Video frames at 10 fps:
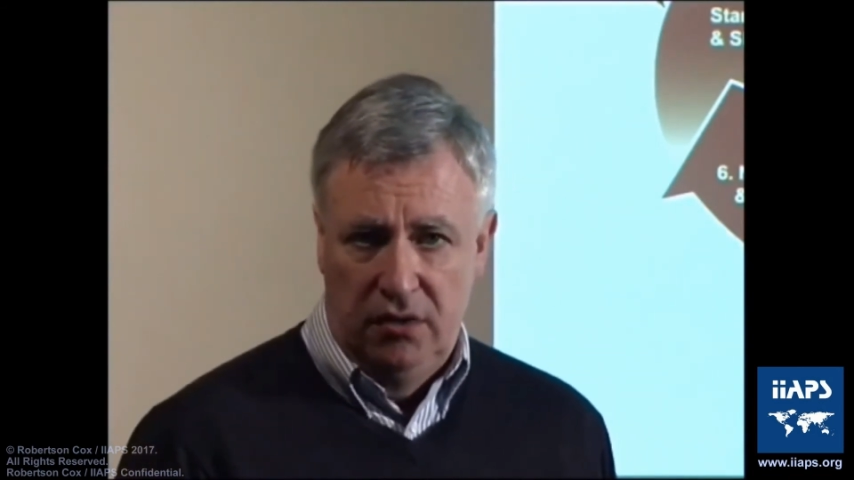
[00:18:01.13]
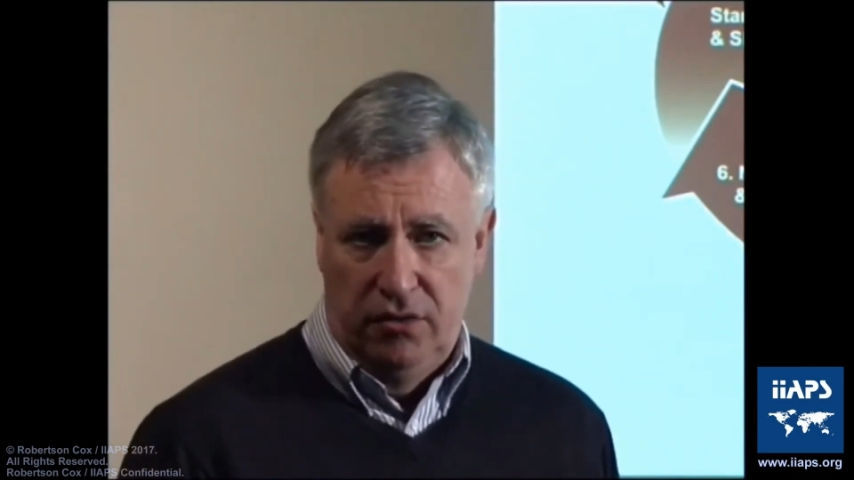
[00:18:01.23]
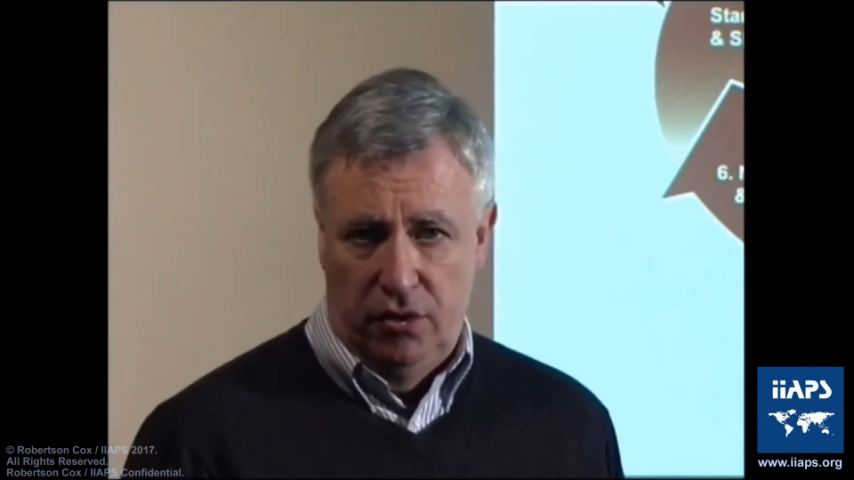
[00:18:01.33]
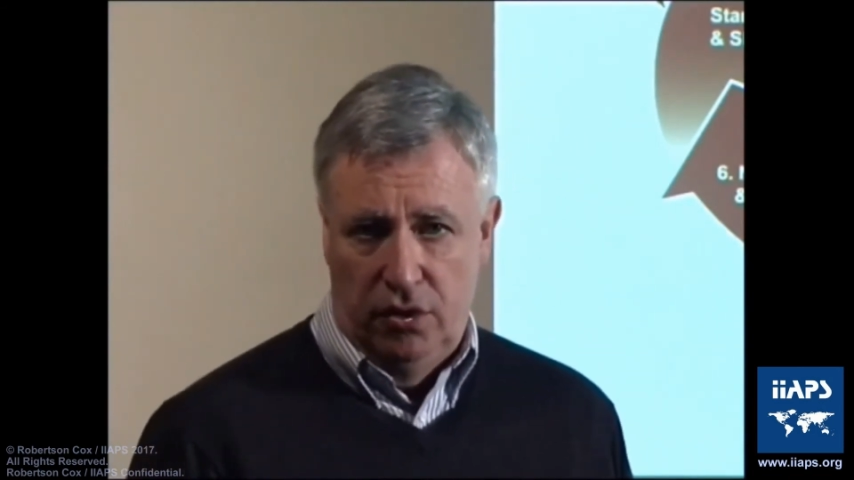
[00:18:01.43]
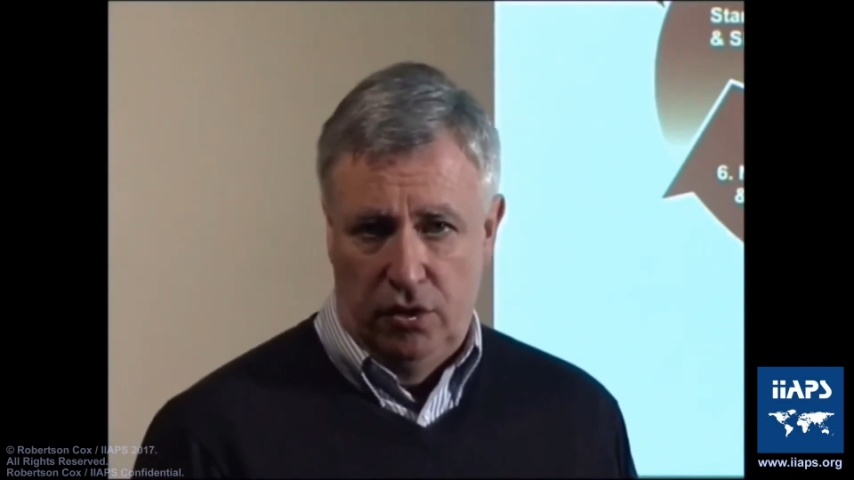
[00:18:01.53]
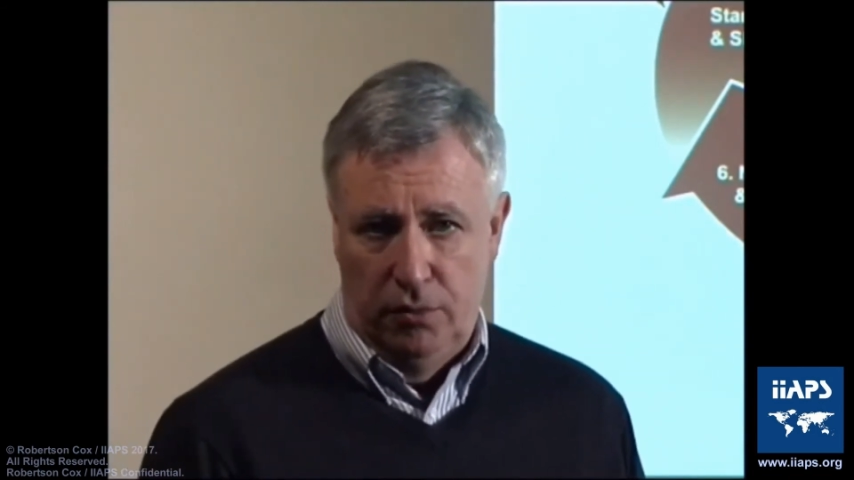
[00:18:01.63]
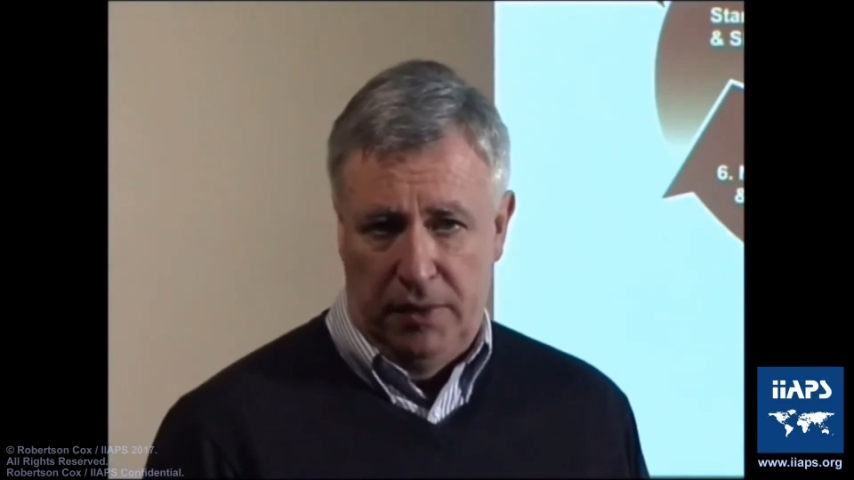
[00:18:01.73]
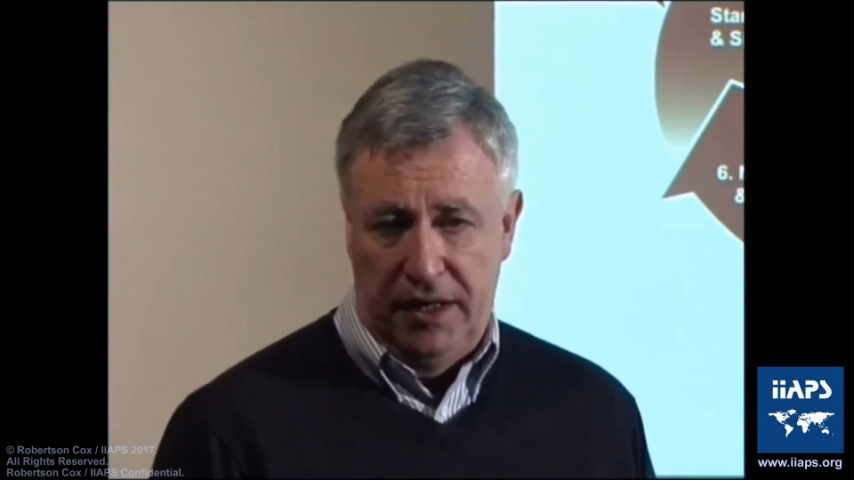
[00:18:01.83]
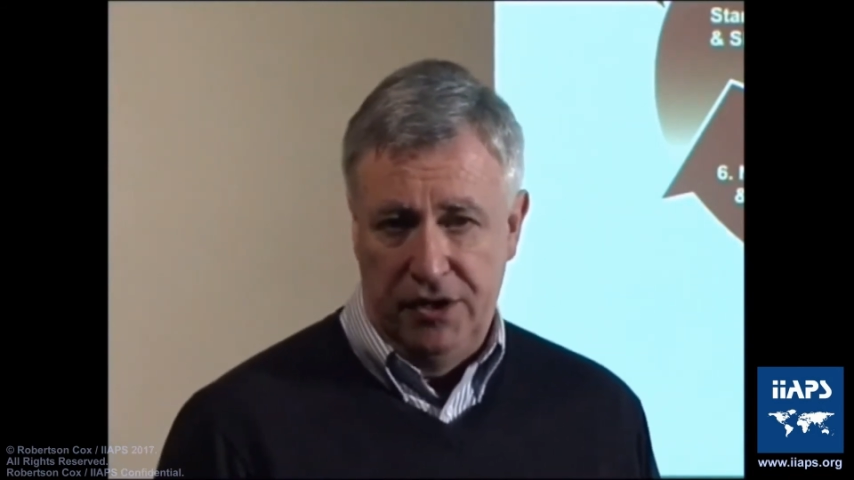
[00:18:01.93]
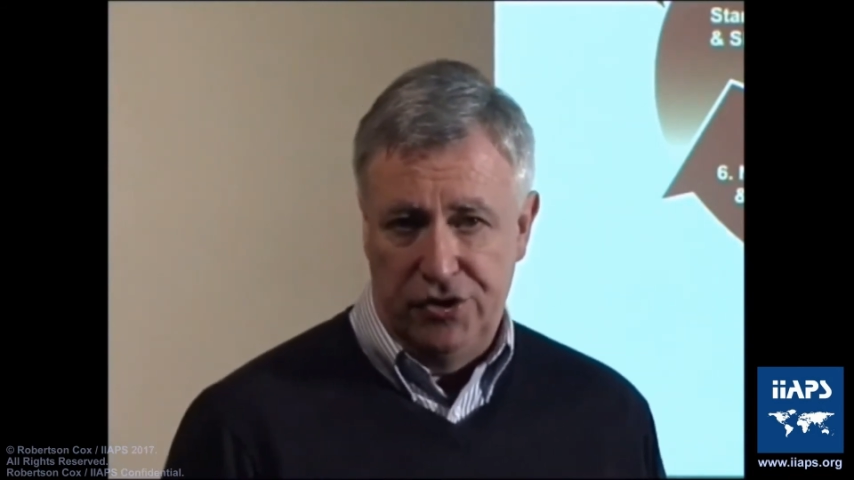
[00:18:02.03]
for
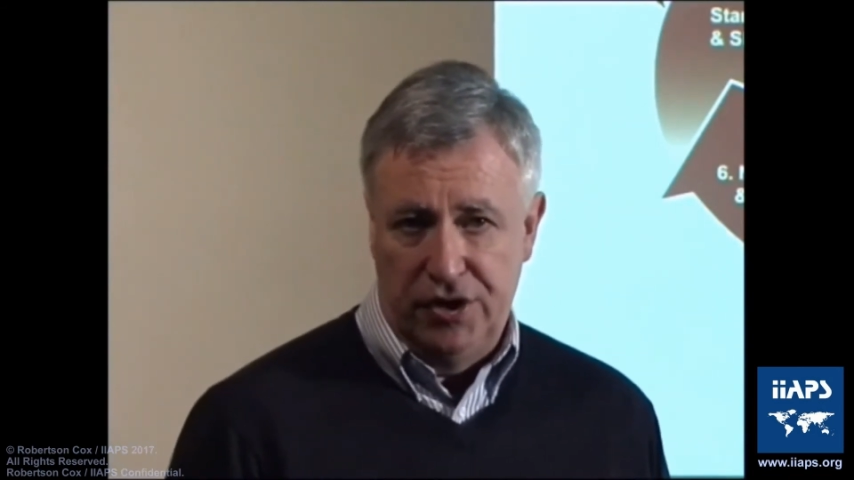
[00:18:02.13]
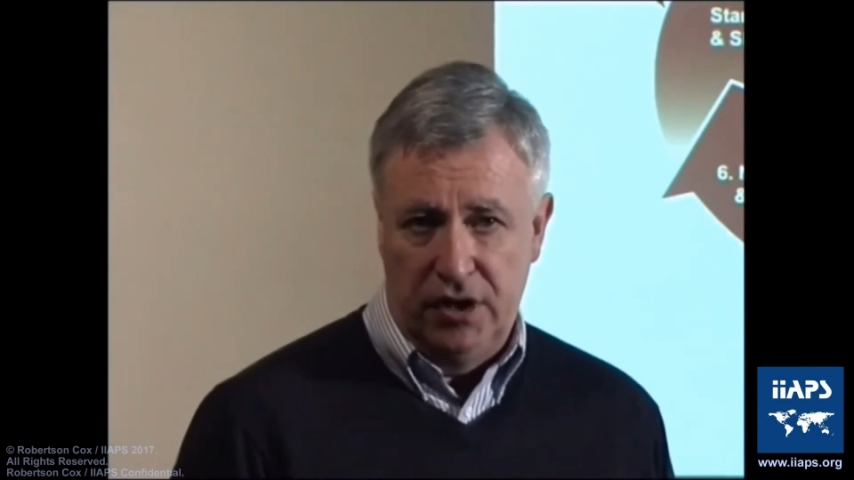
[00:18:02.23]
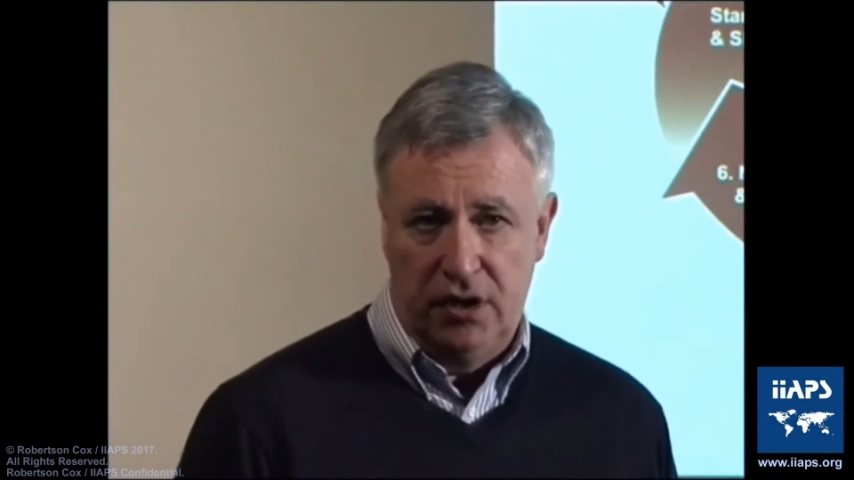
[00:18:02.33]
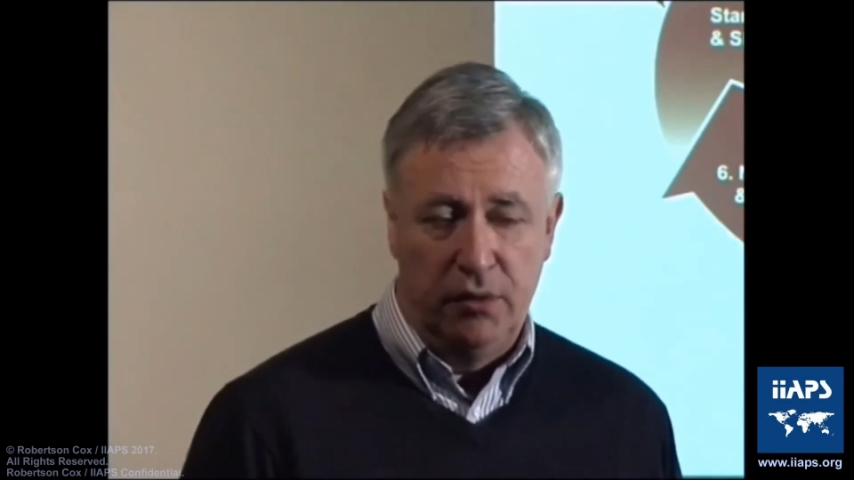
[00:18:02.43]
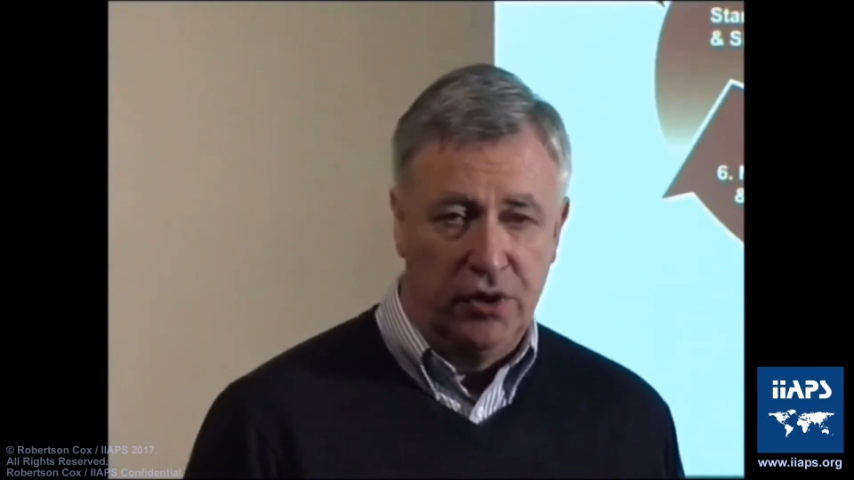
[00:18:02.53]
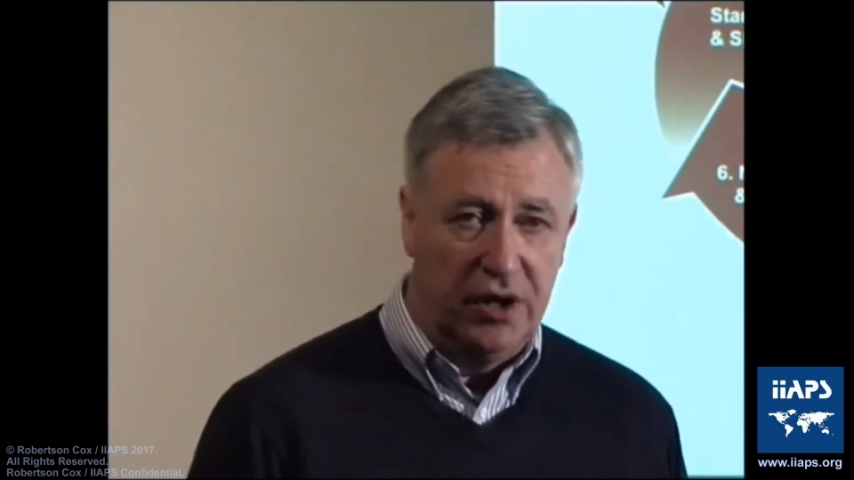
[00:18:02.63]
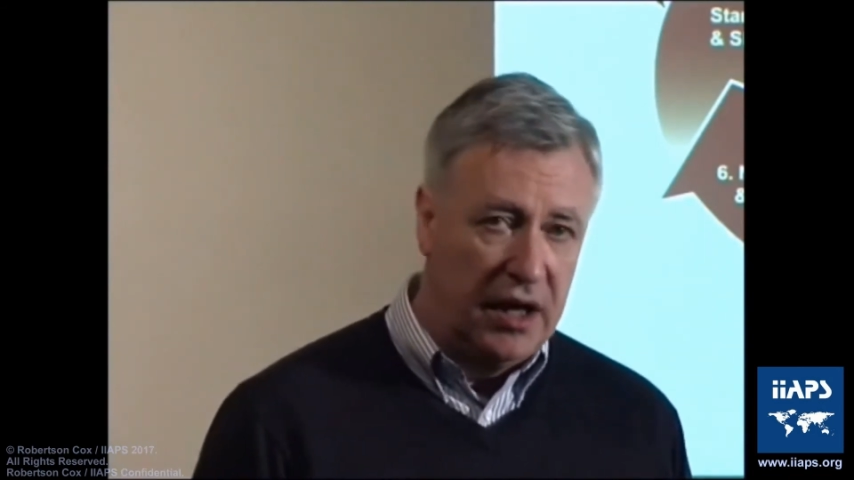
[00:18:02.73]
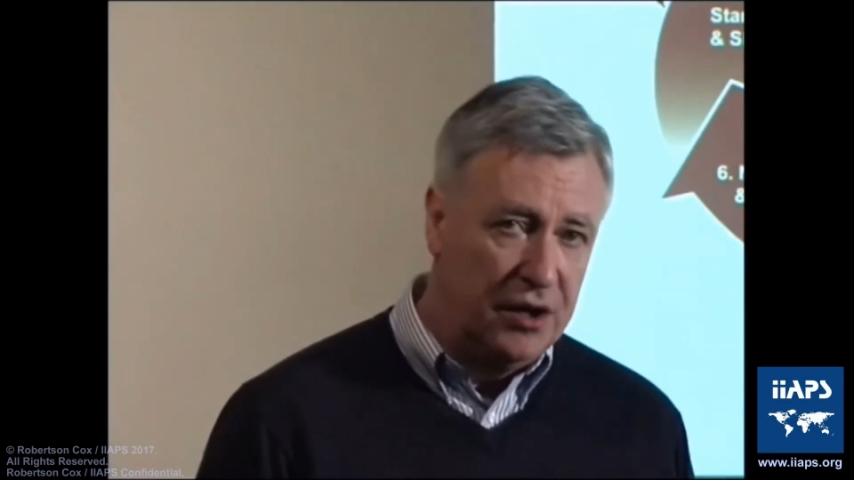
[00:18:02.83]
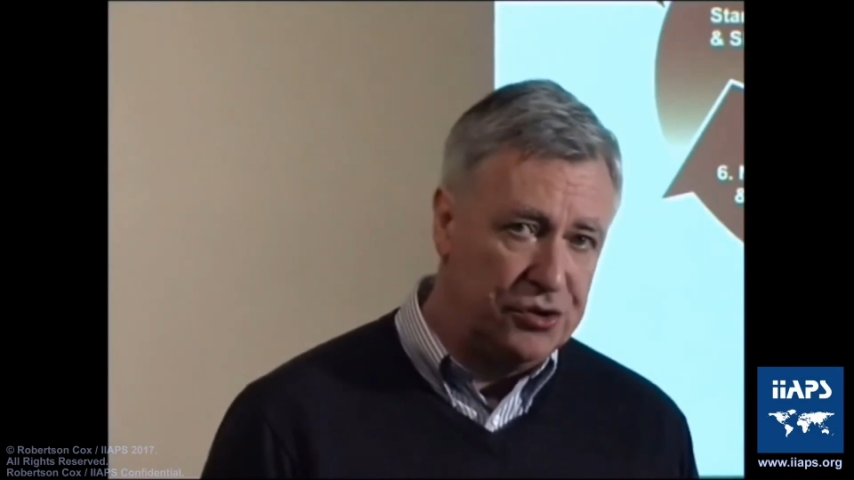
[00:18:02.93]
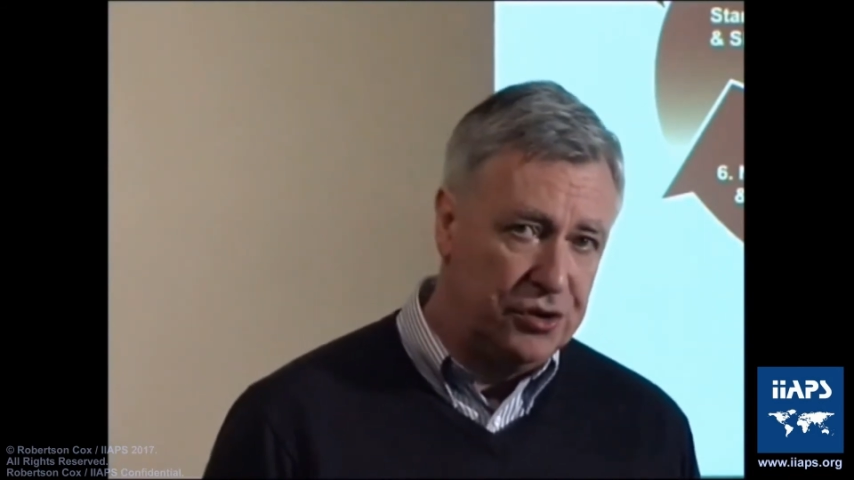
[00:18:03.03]
managing
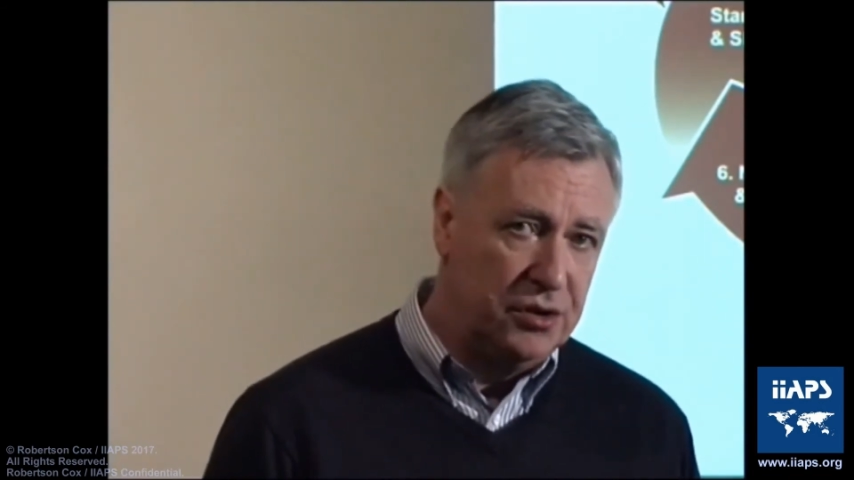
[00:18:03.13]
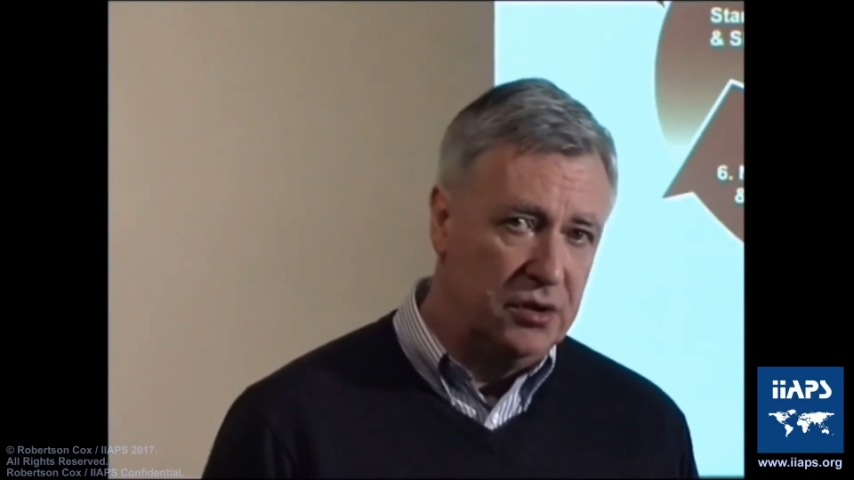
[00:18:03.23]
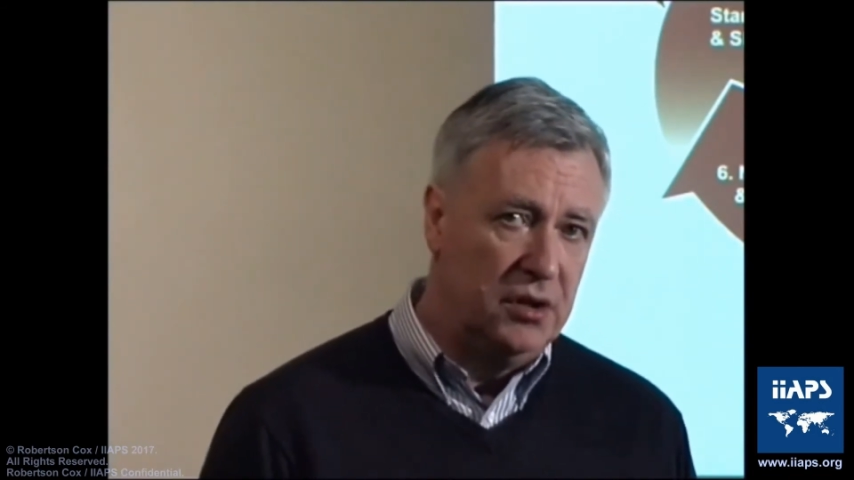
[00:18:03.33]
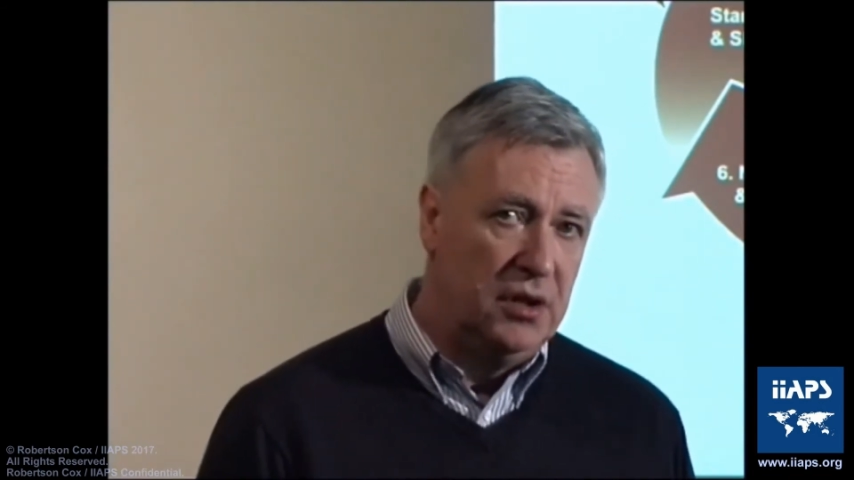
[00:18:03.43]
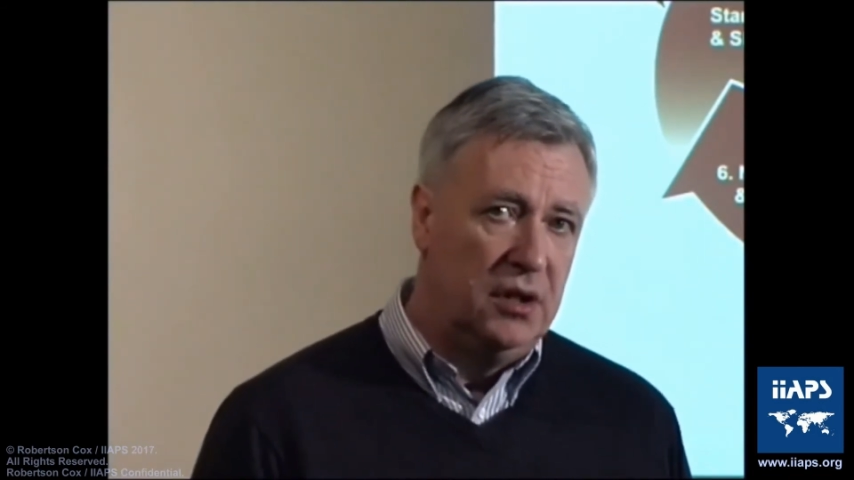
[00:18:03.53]
communication,